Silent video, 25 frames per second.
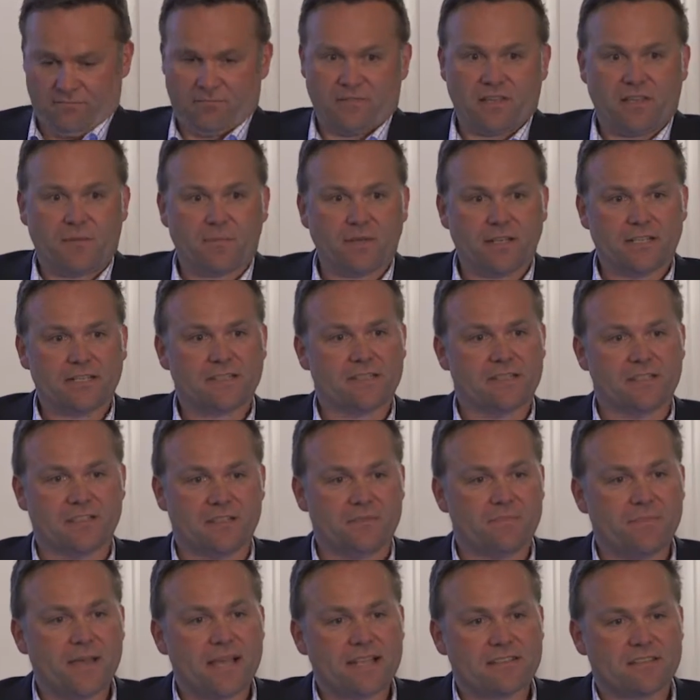the ability to
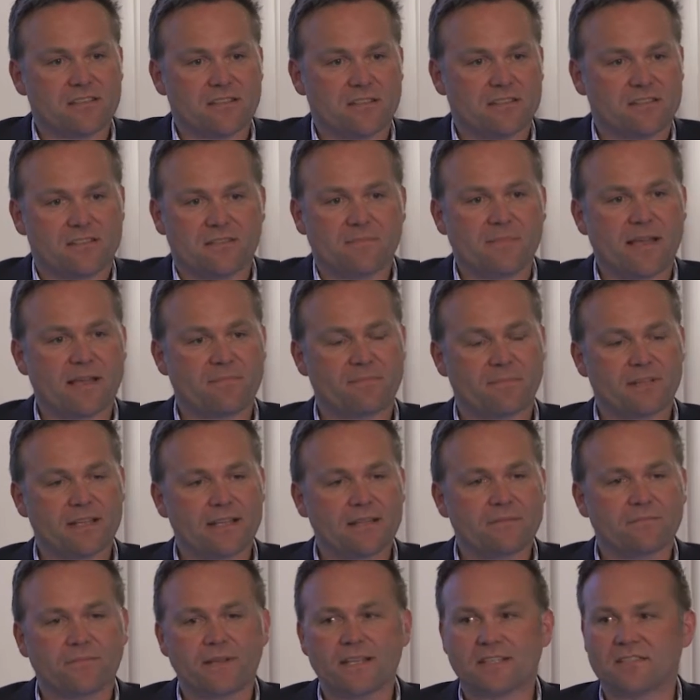better demand
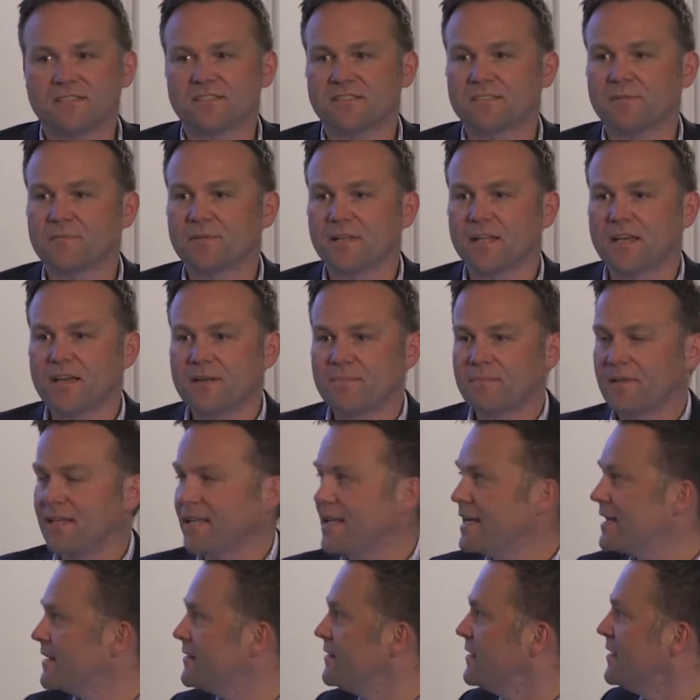plan, better supply
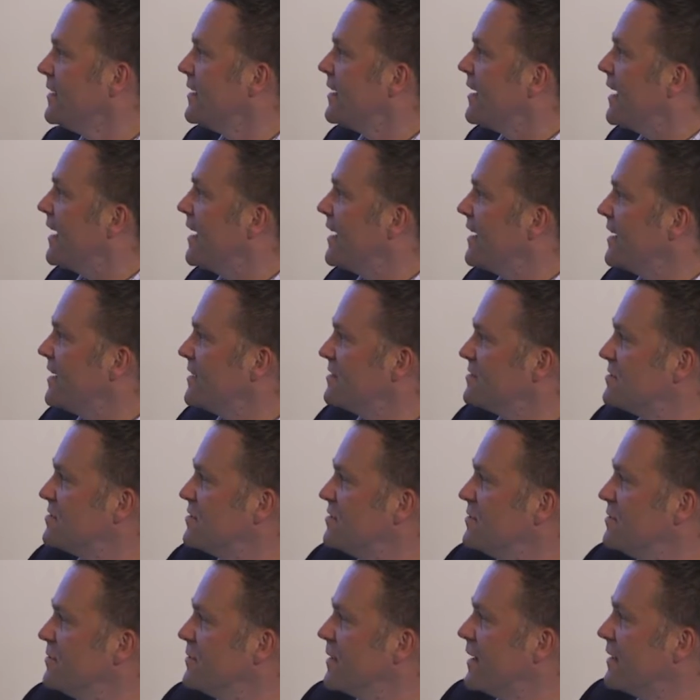plan,
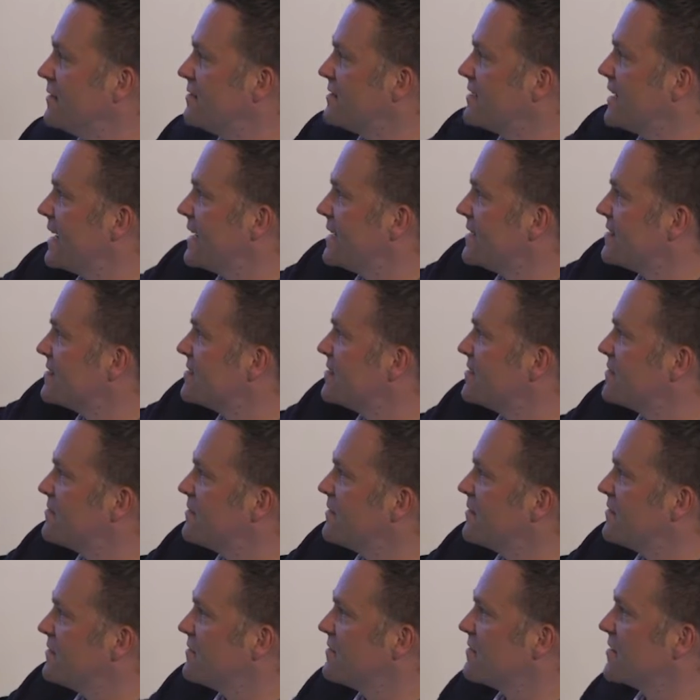to take
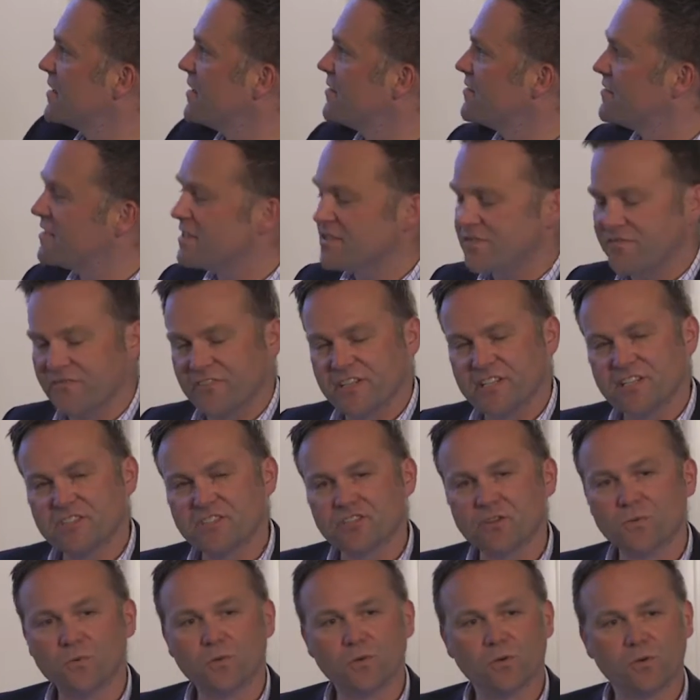kind of this
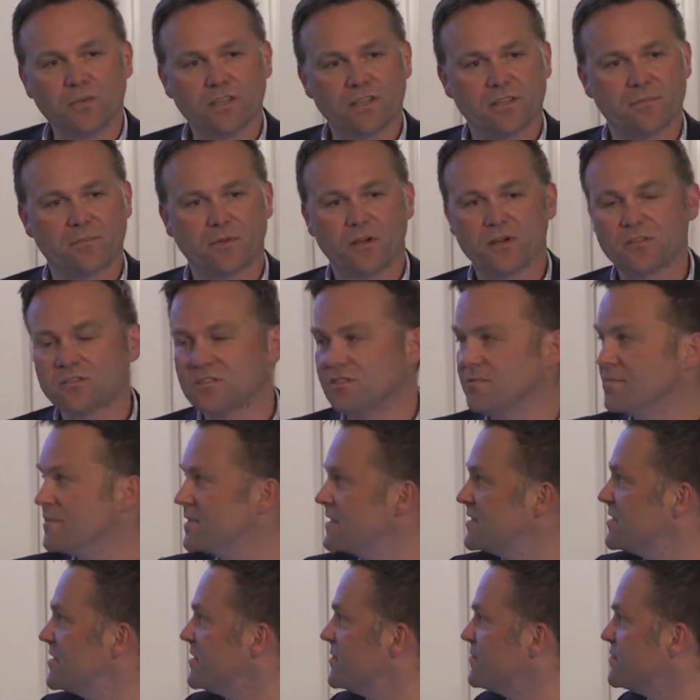feature wall at the bottom in
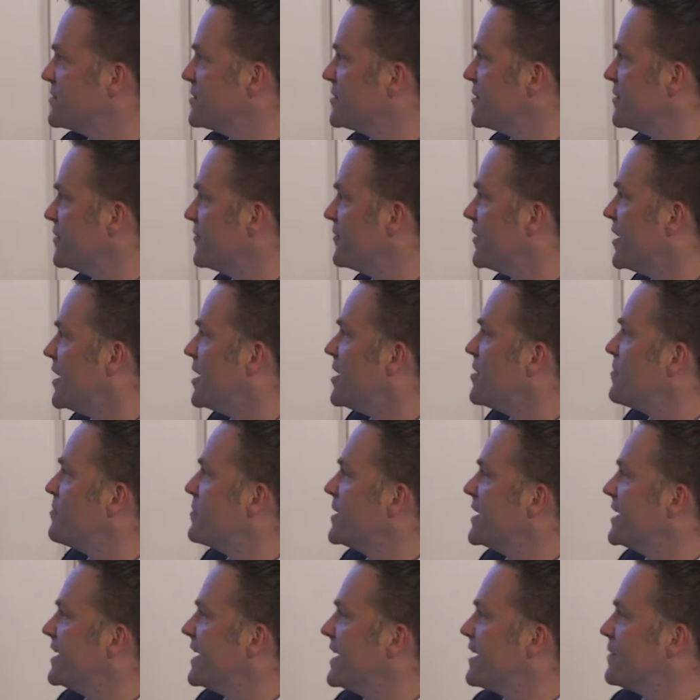terms of
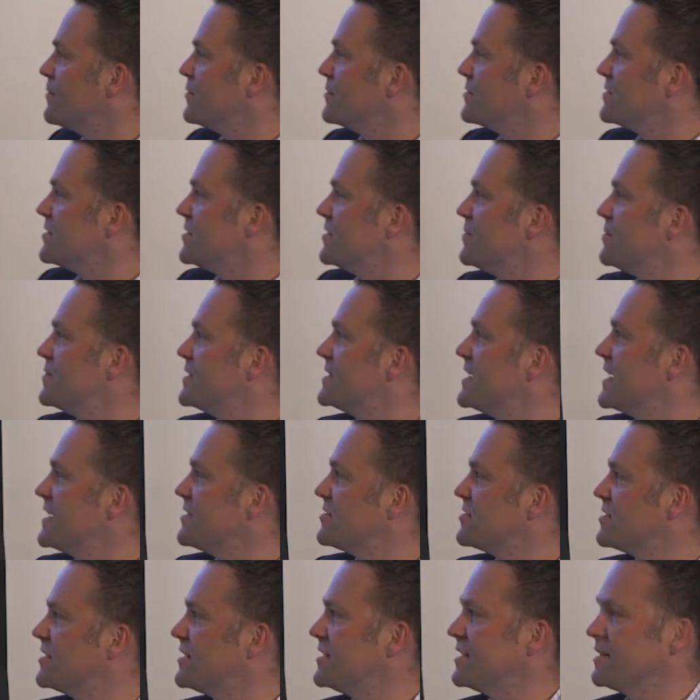being able to
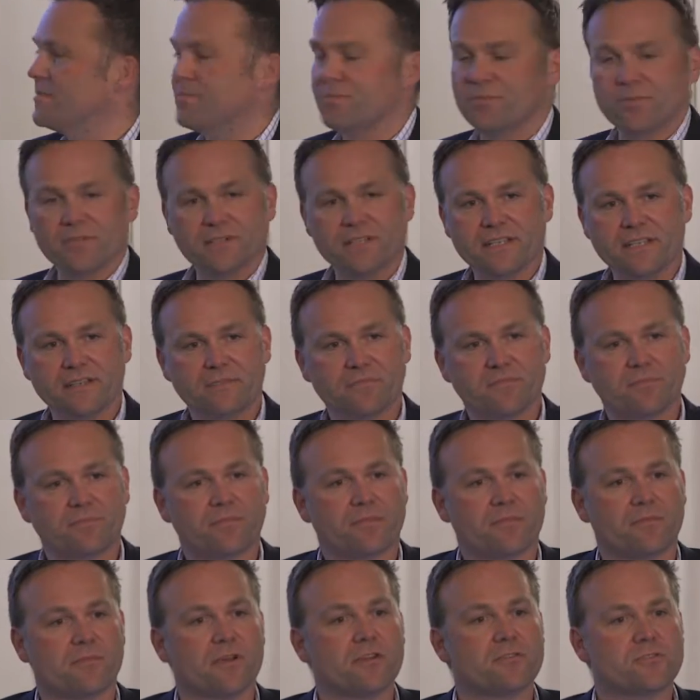potentially put in
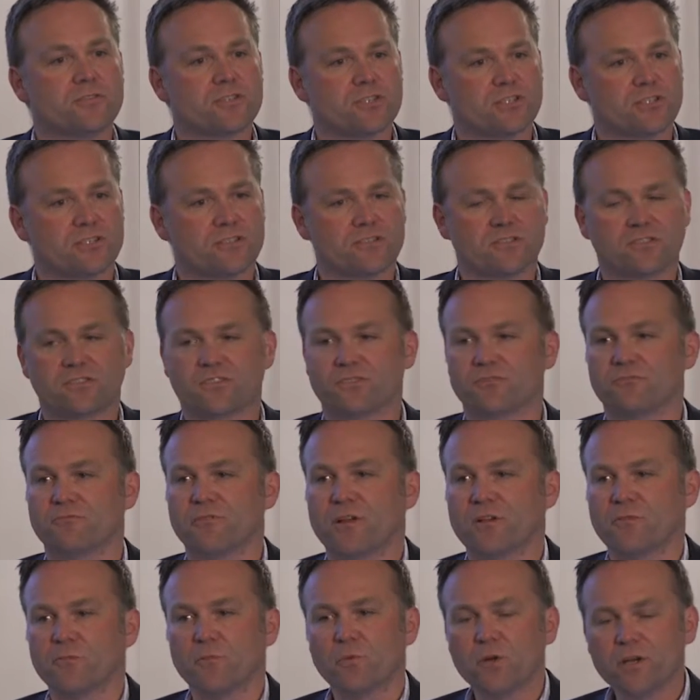promotions, to
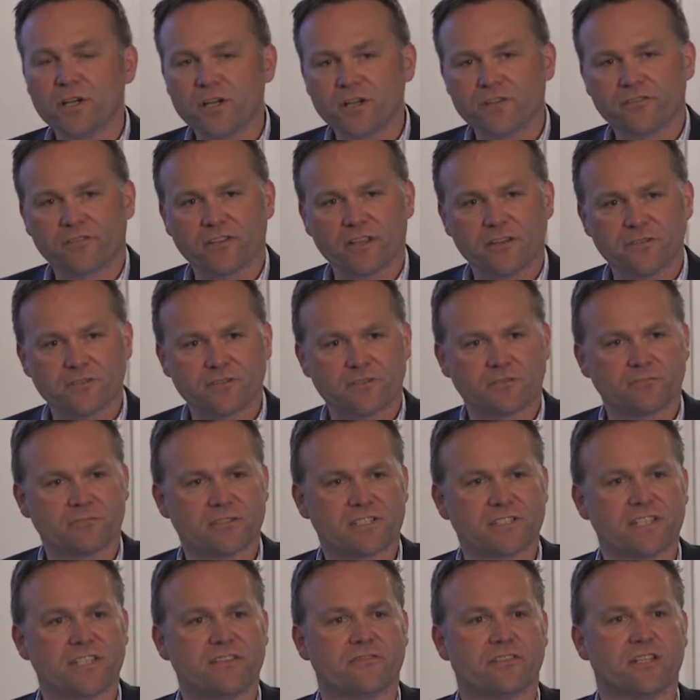run workflows, to
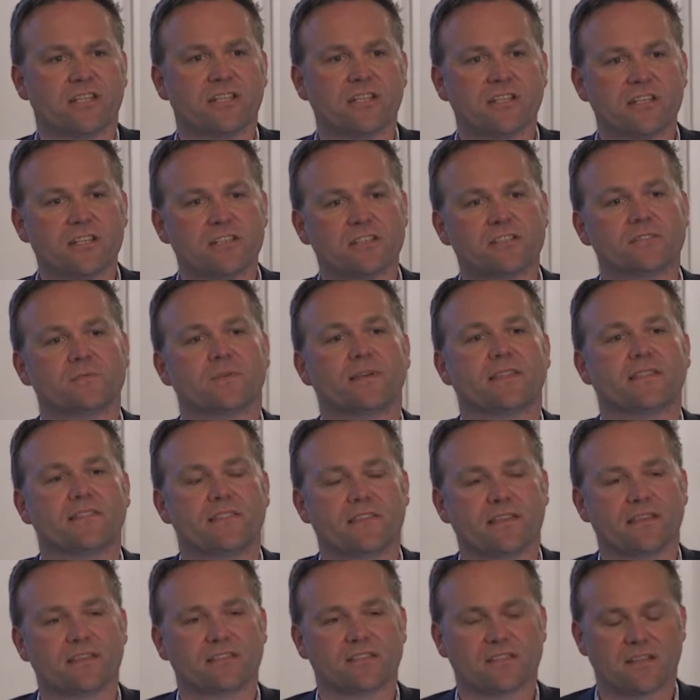receive alerts when
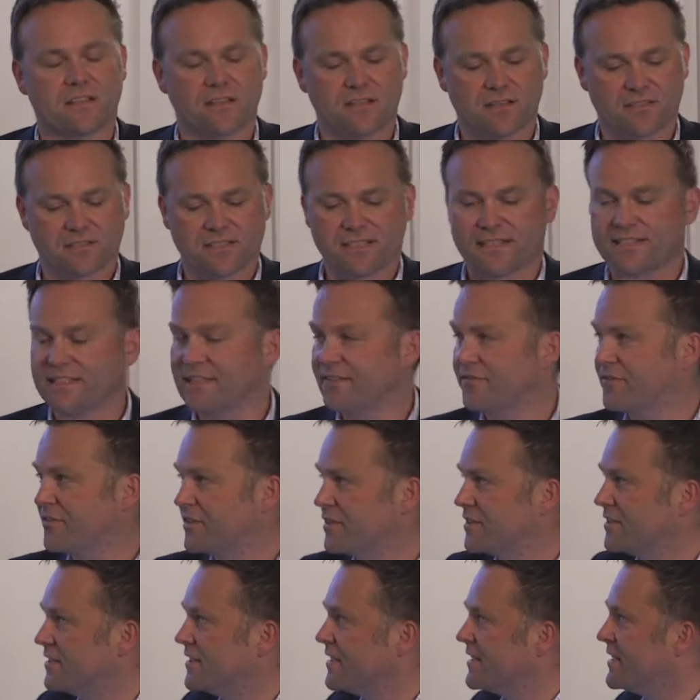things are
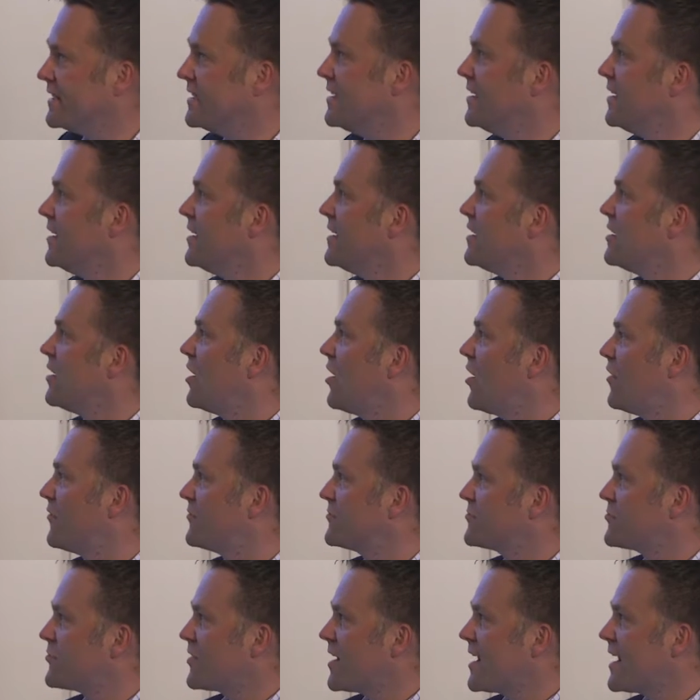significantly off
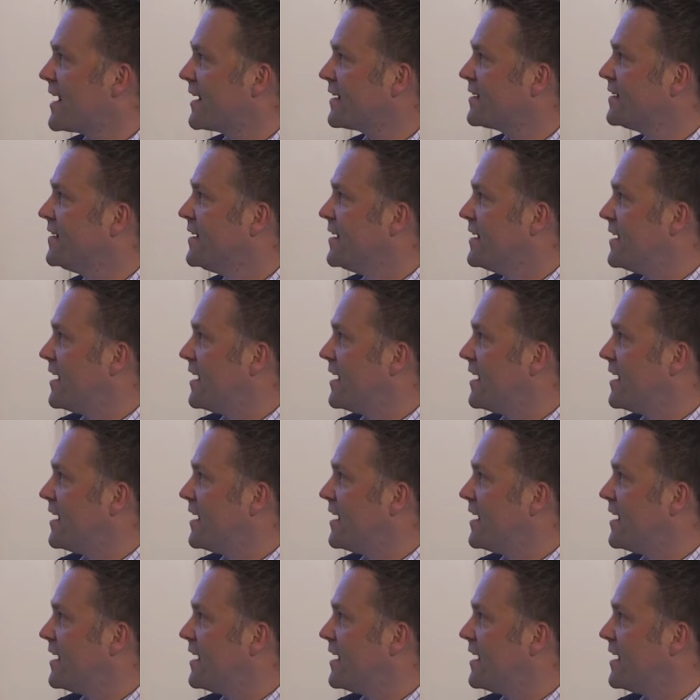track.